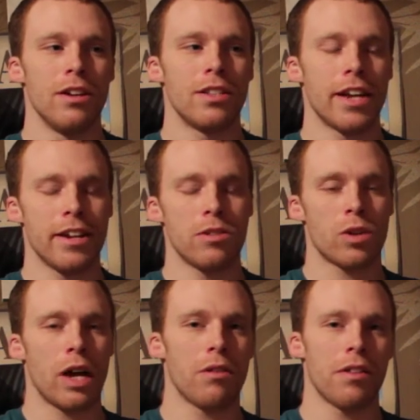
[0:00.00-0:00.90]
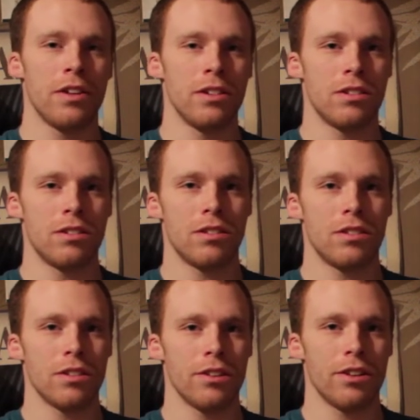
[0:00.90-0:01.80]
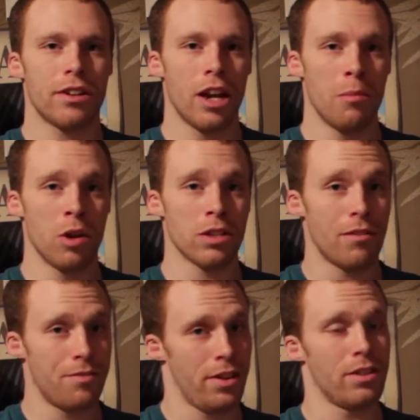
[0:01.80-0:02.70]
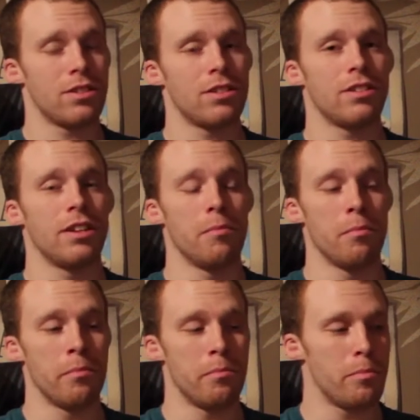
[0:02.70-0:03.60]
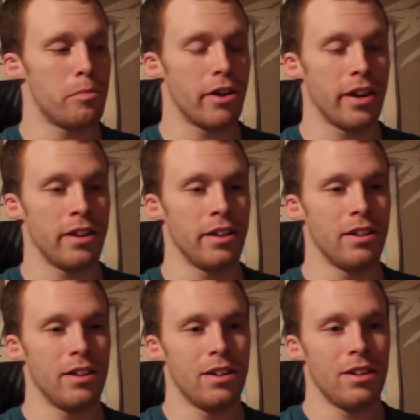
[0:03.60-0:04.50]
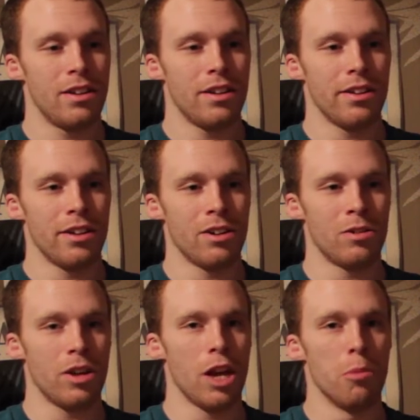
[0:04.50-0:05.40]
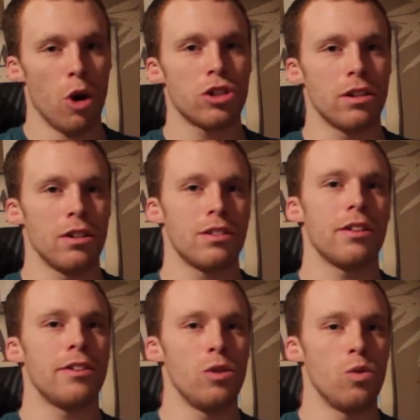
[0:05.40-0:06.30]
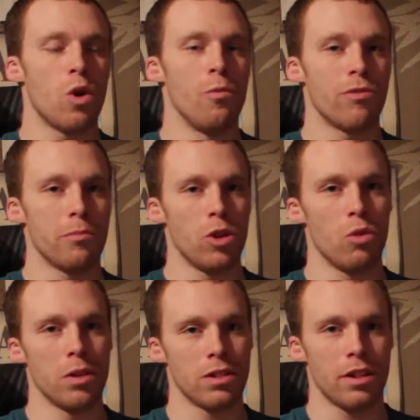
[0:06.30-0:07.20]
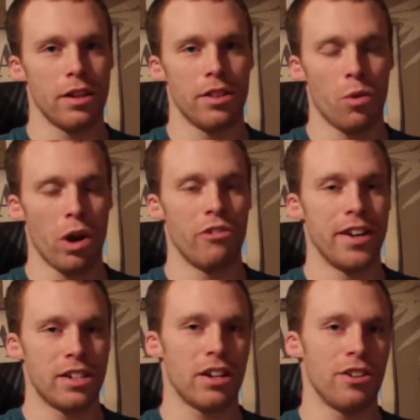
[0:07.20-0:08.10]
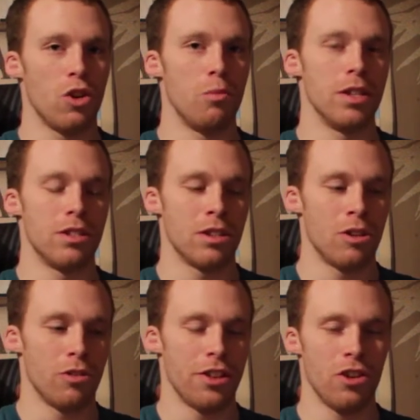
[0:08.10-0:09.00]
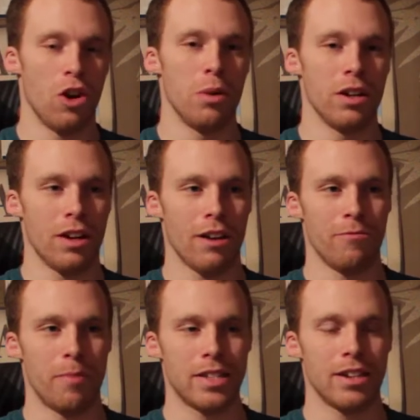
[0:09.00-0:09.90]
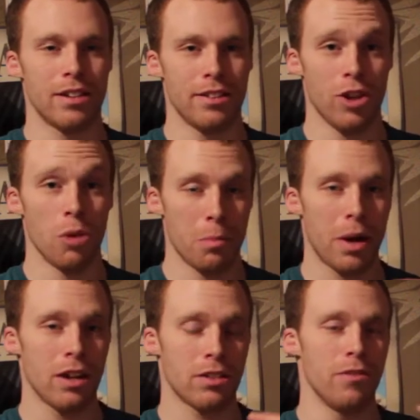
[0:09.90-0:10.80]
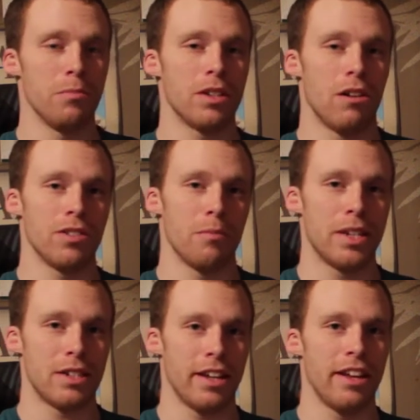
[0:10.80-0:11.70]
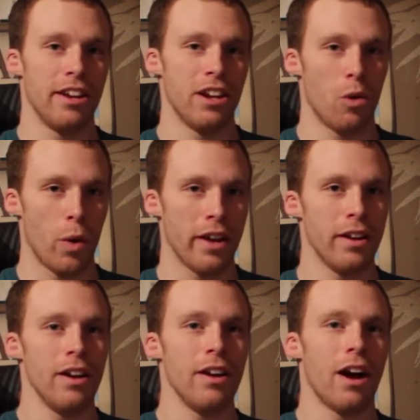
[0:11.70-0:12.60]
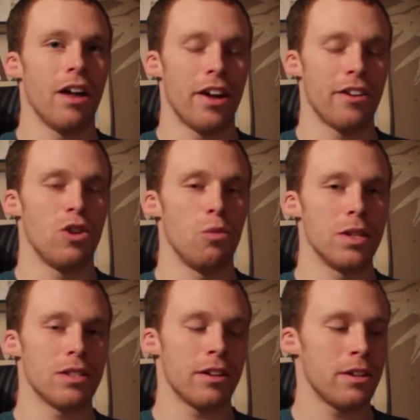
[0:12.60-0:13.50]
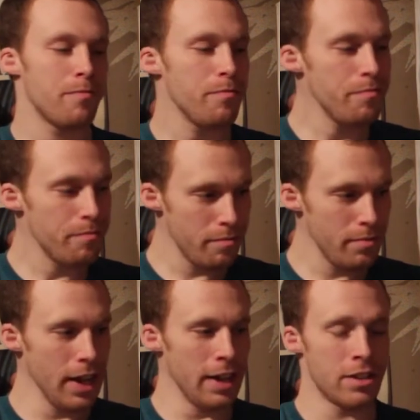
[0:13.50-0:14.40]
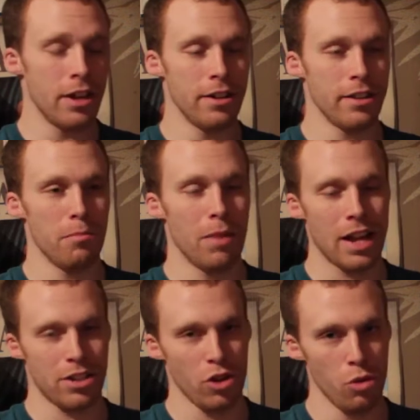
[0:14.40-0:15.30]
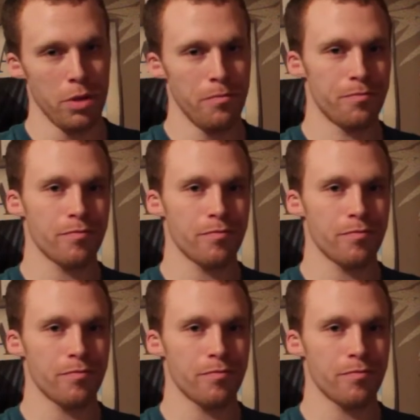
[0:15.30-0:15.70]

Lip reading: taking into account that these Claymores at first seem pretty emotionless, they do come from humans. They were initially humans, so the Yoma parts of themselves are basically eating away at their human side and turning them less human,